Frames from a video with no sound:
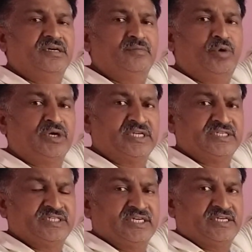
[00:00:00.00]
molten
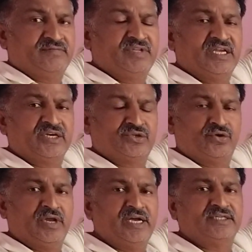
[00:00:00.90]
state of the
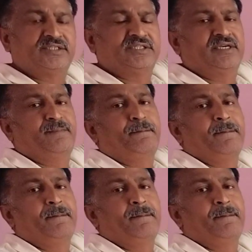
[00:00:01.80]
electrolytes